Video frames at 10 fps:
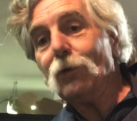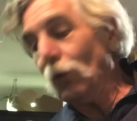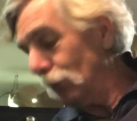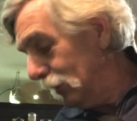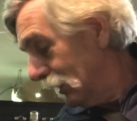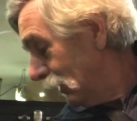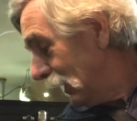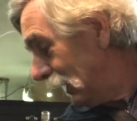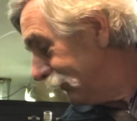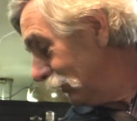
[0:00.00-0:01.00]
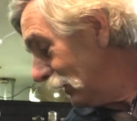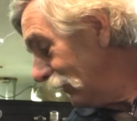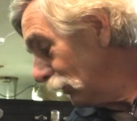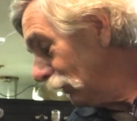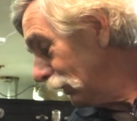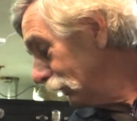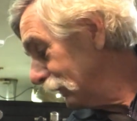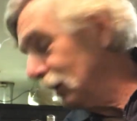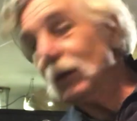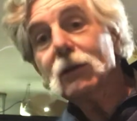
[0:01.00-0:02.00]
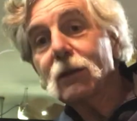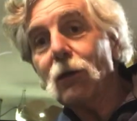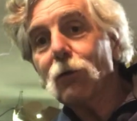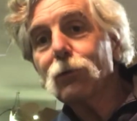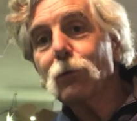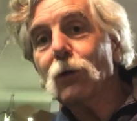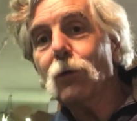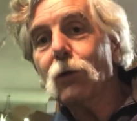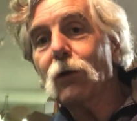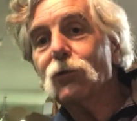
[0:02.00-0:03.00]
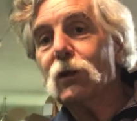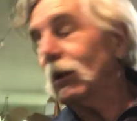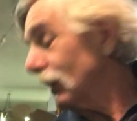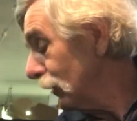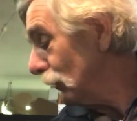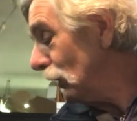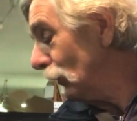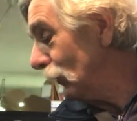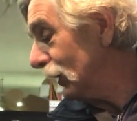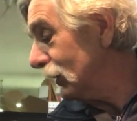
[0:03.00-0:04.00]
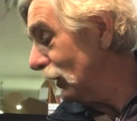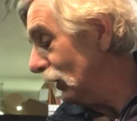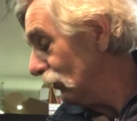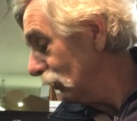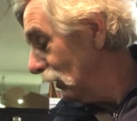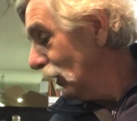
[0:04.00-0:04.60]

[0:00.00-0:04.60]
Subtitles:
So if you're on the road and you need to carry 3 horns, you can get them all in one case.